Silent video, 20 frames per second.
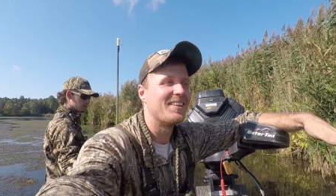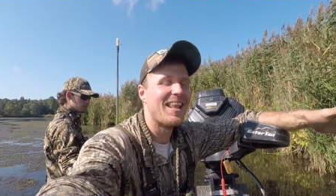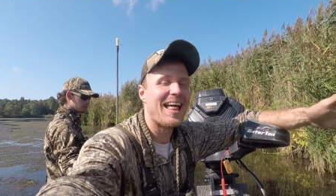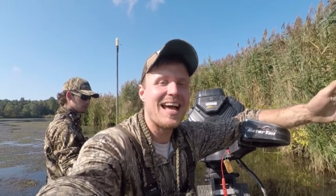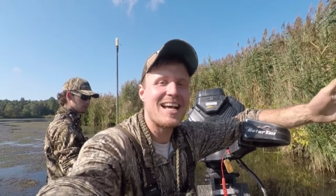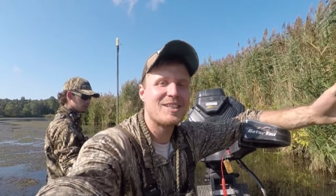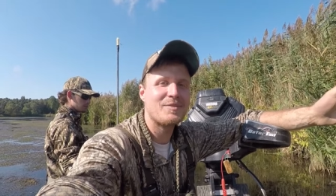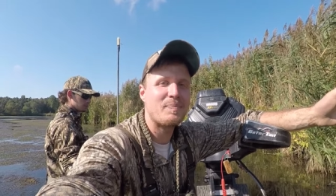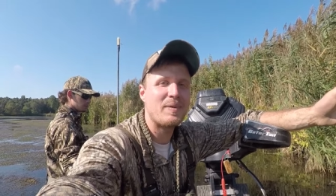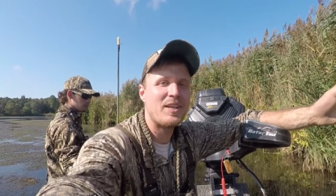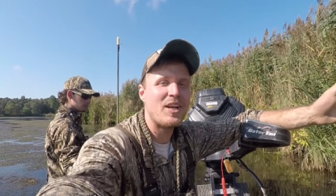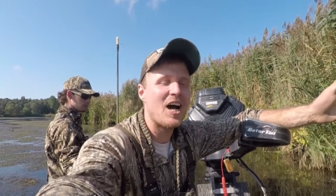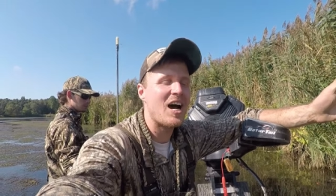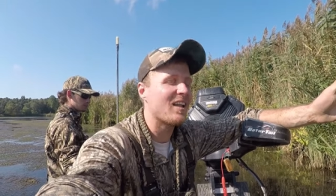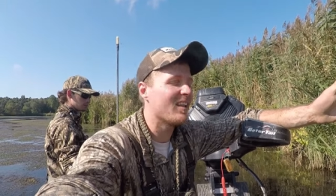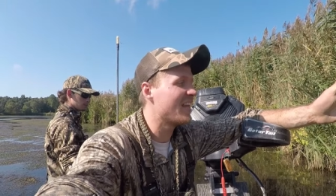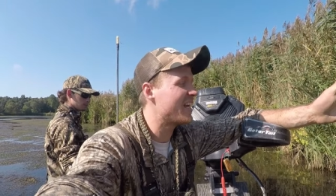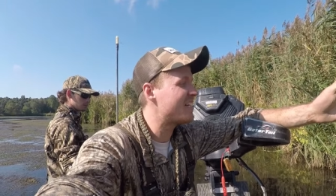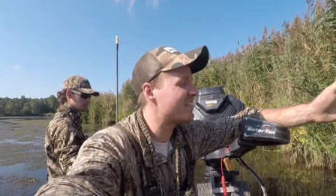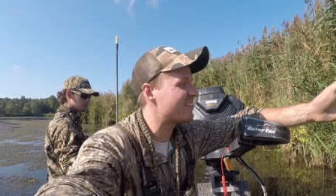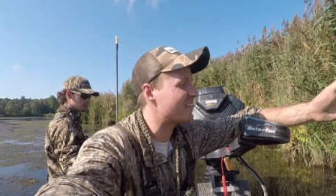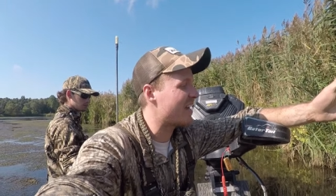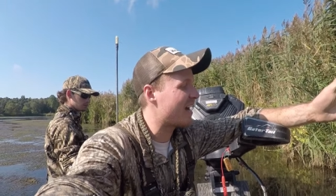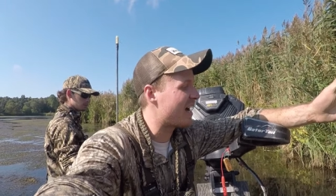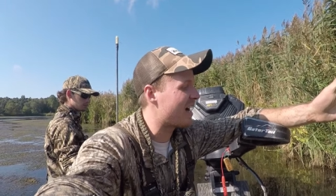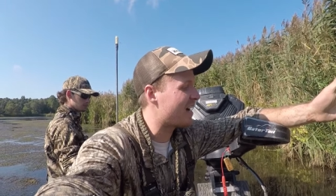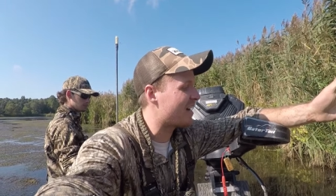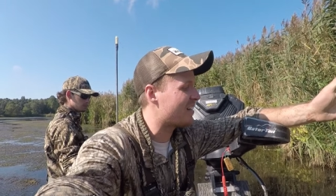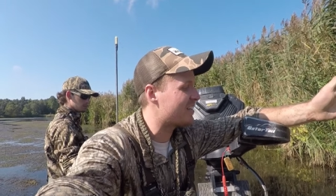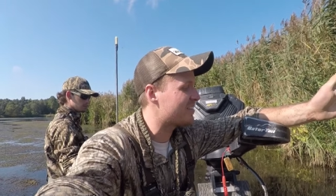last but not least,
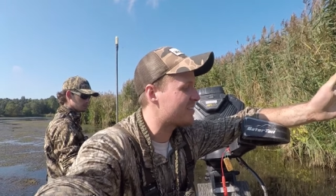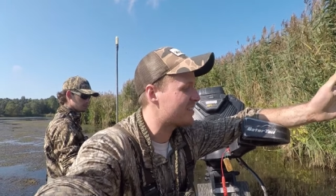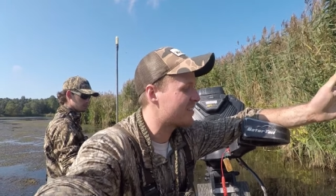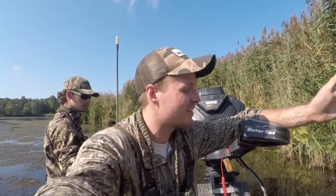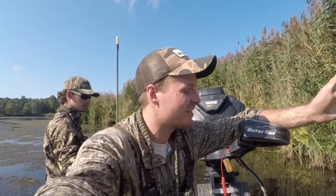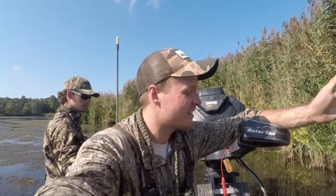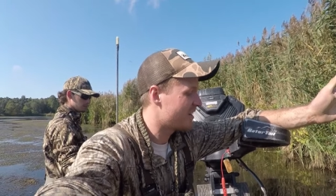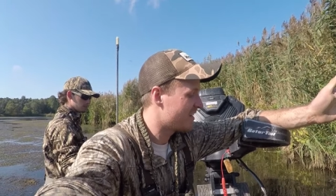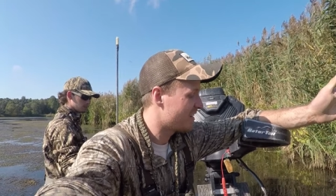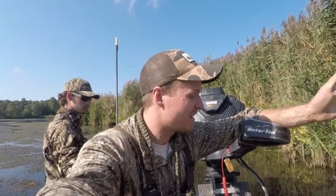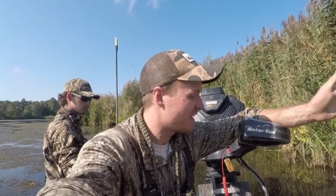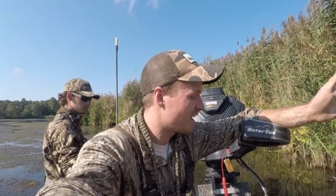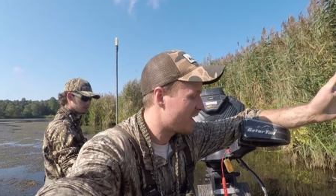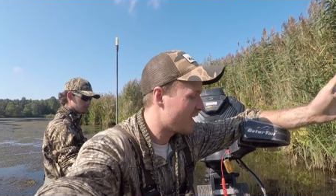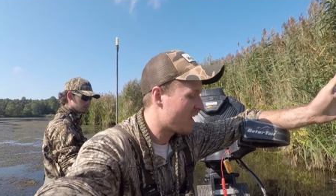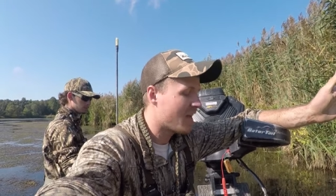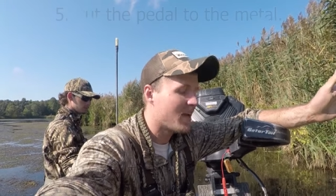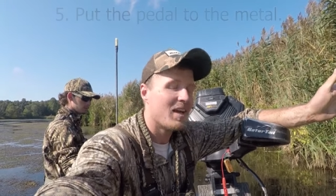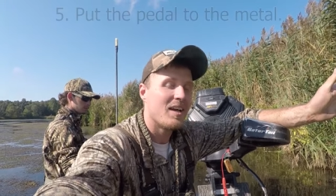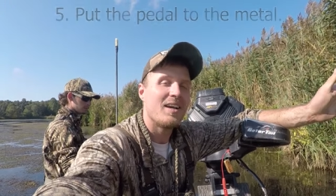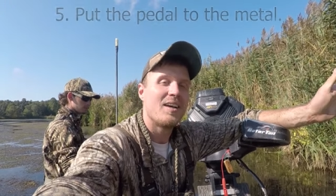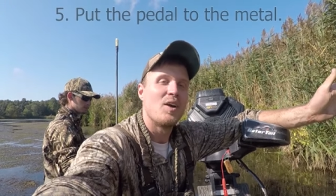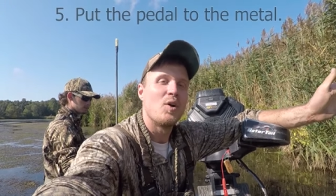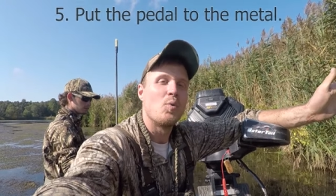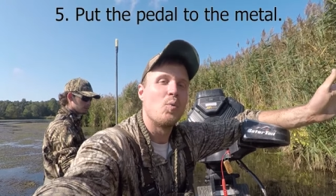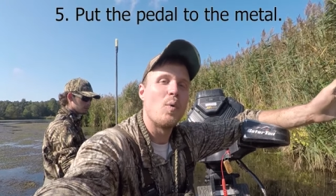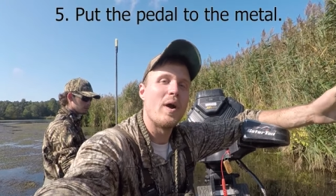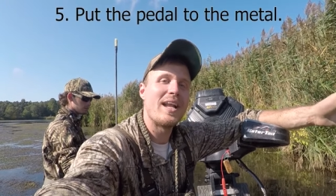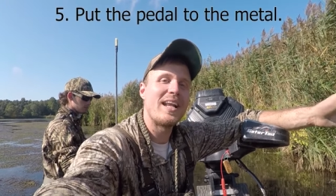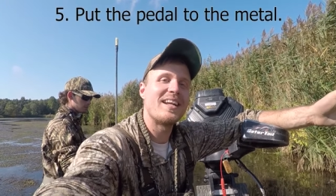guys,
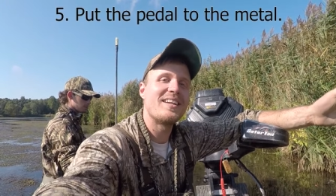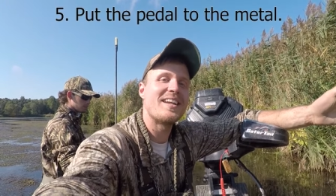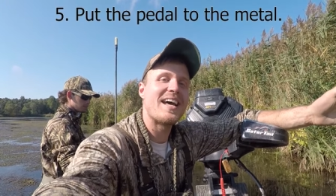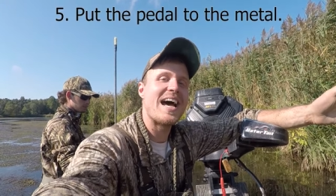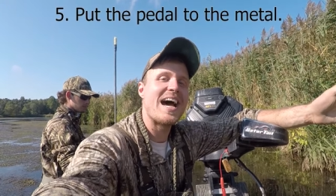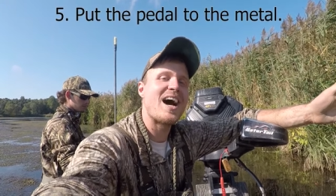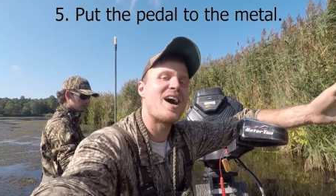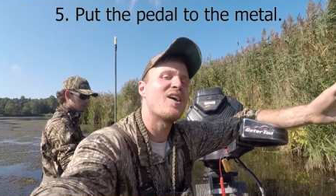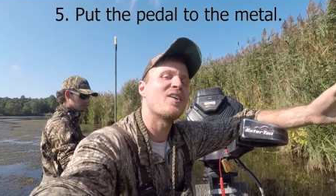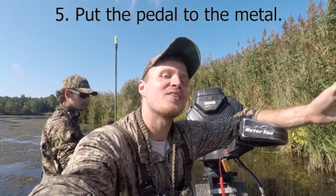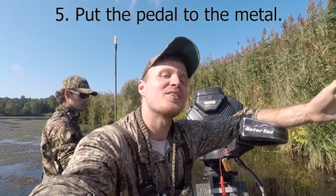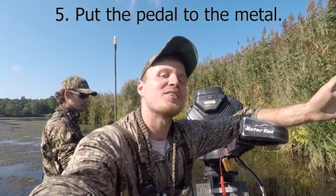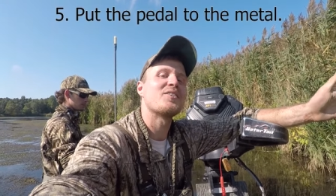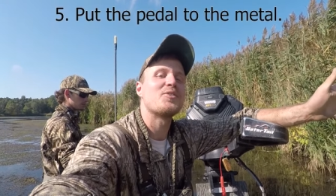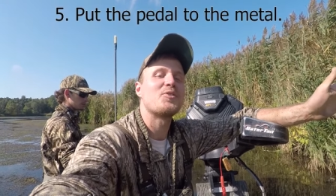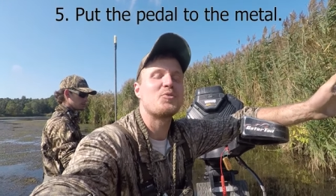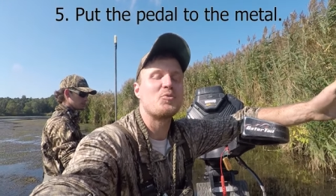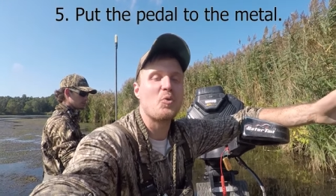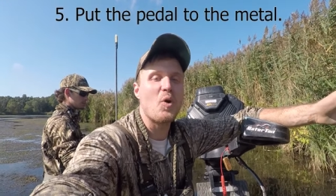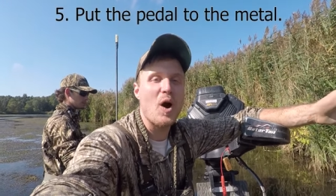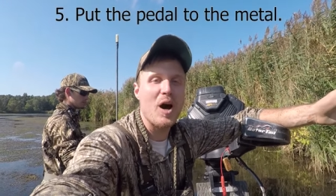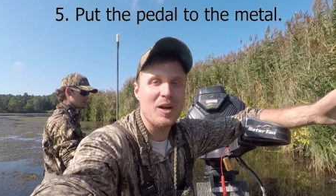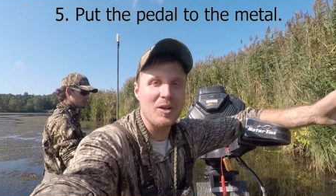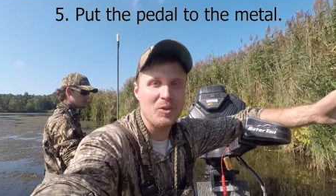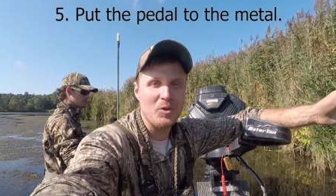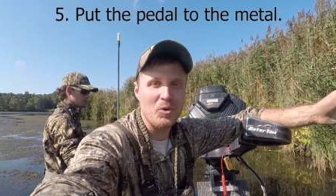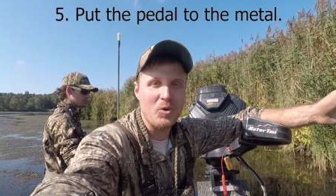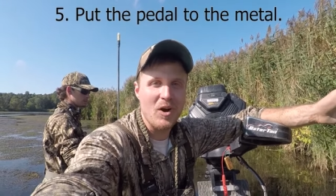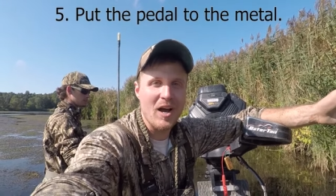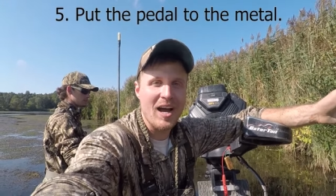when in doubt,
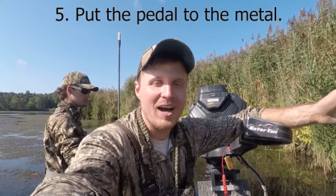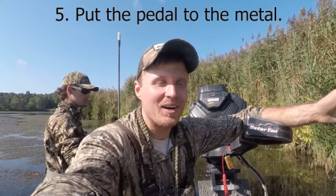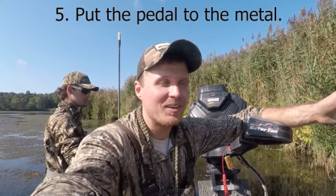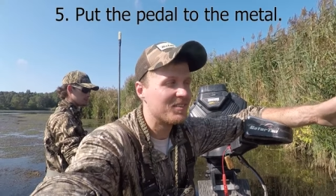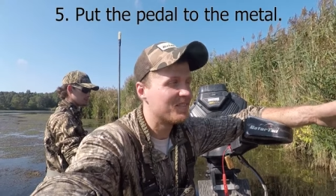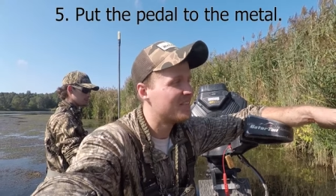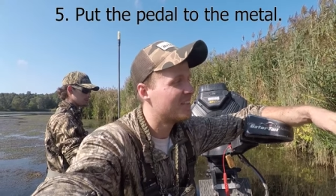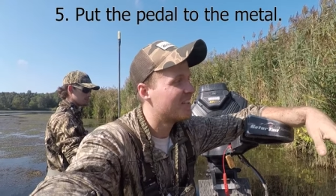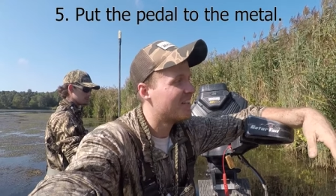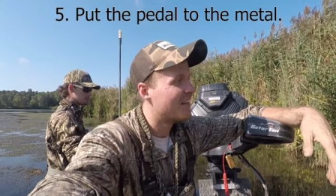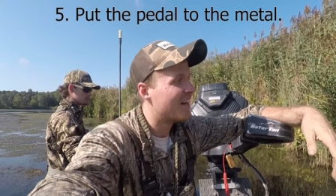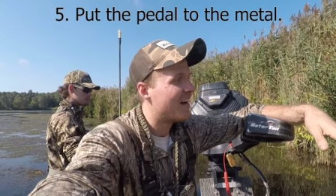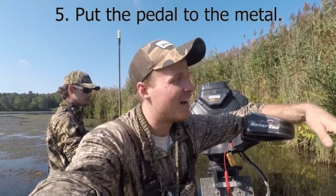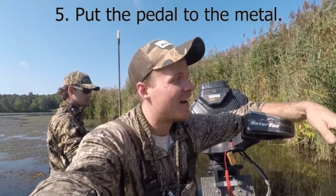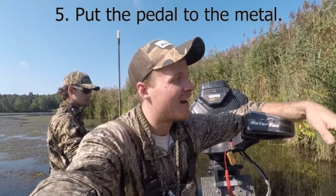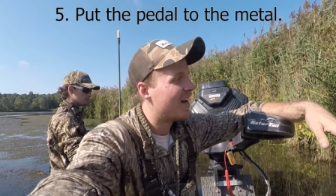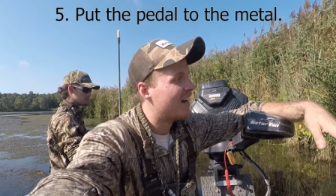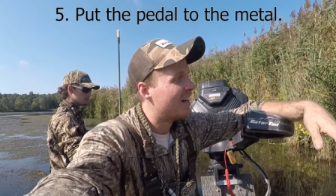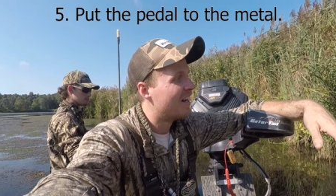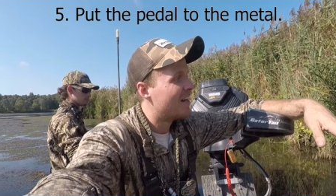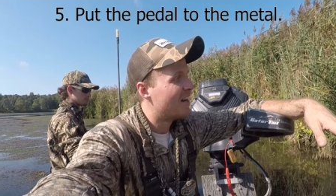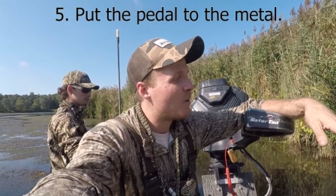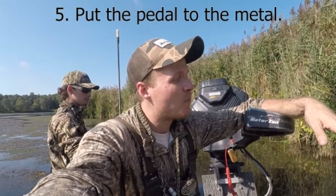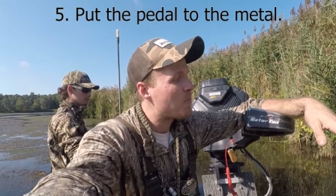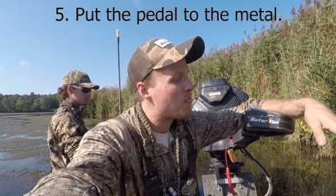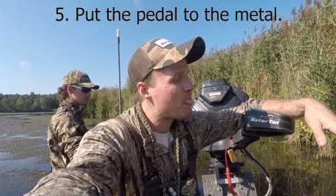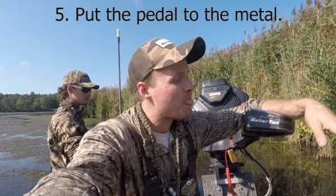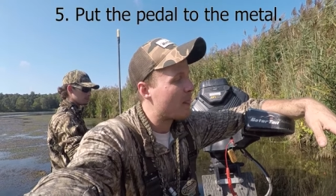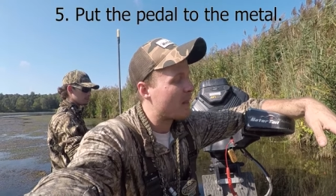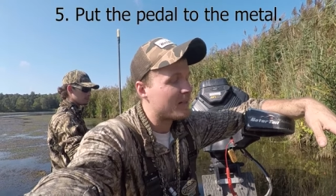throttle her out.
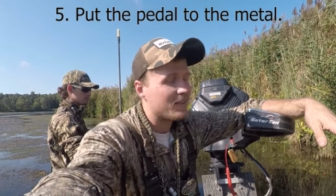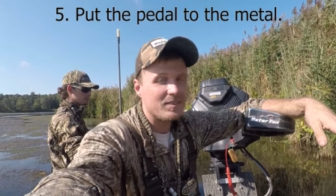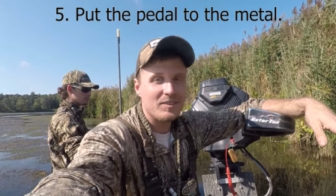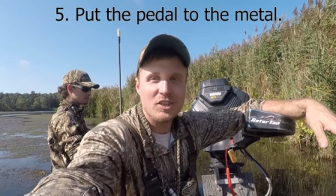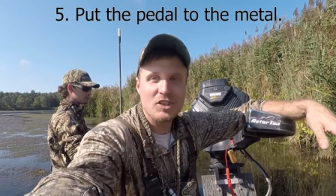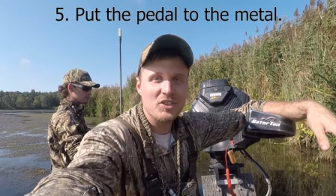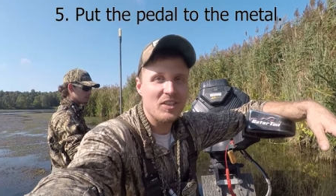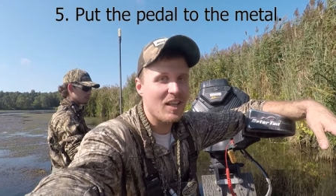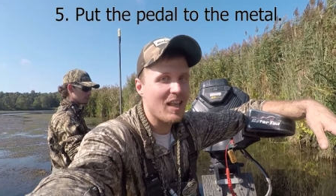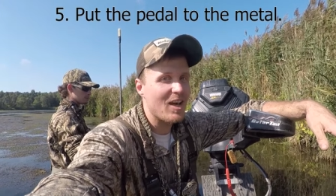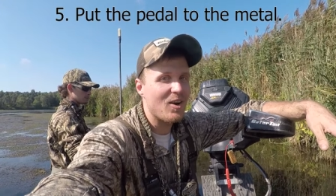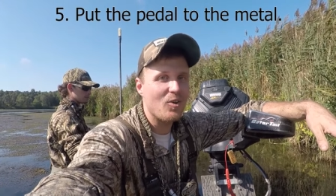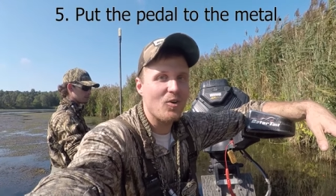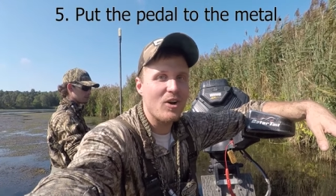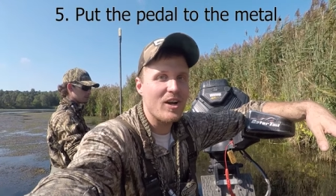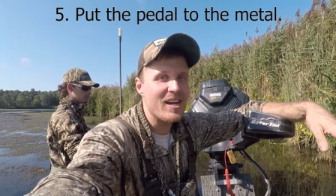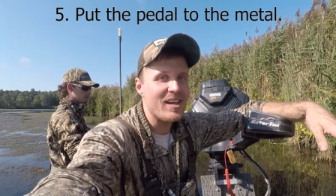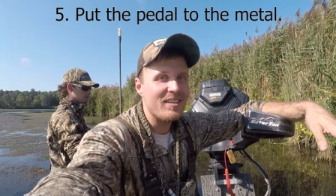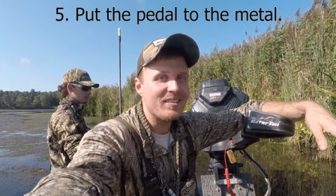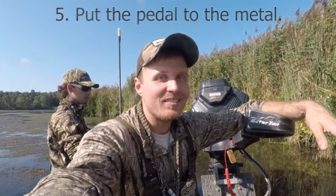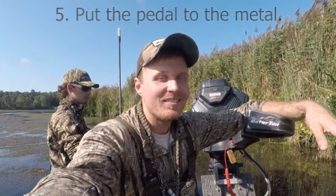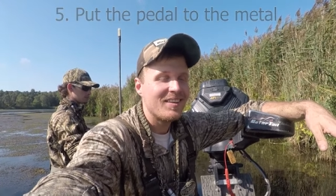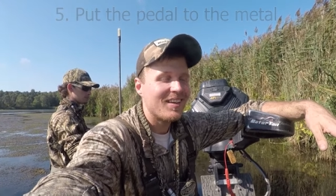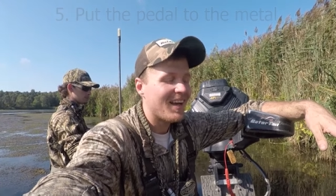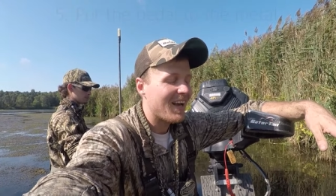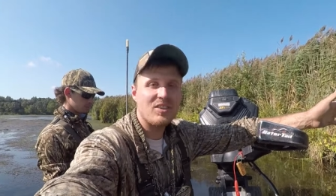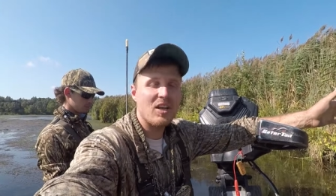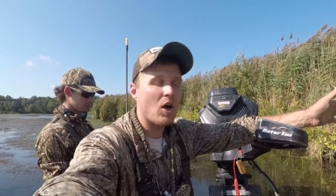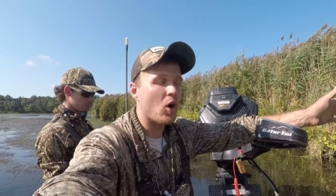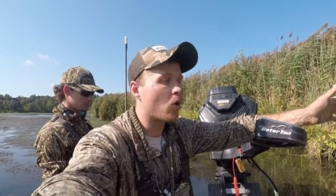Just let her eat.
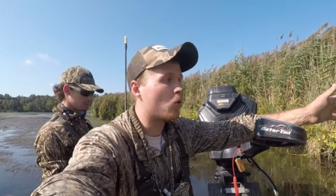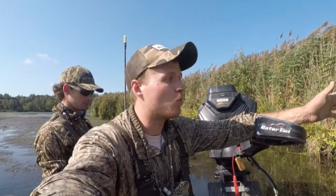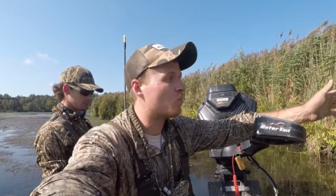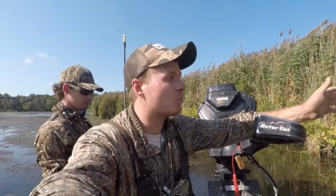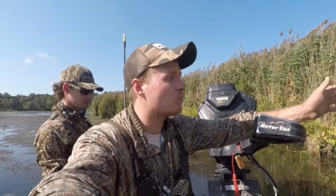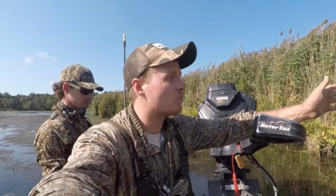So